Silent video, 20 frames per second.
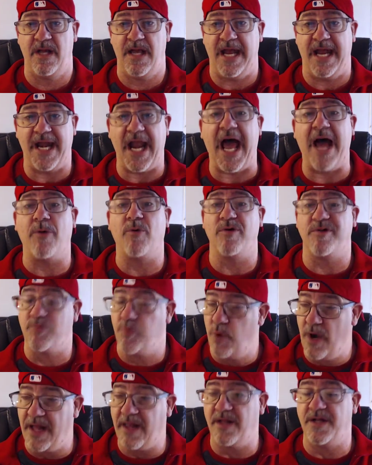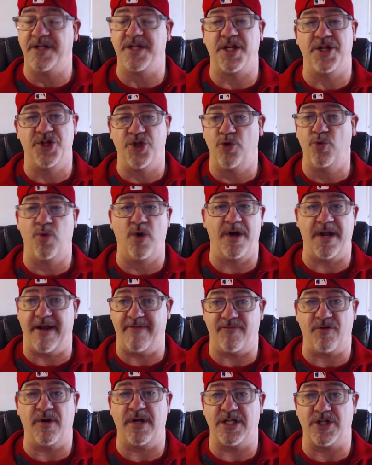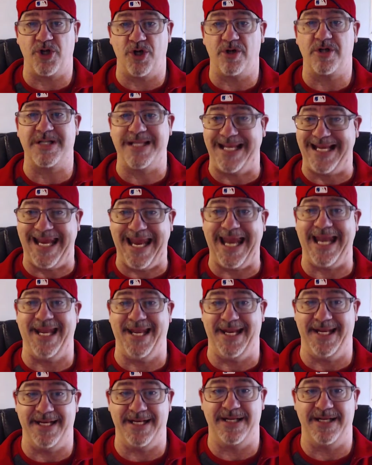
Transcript: And I was willing to do whatever it took to get it.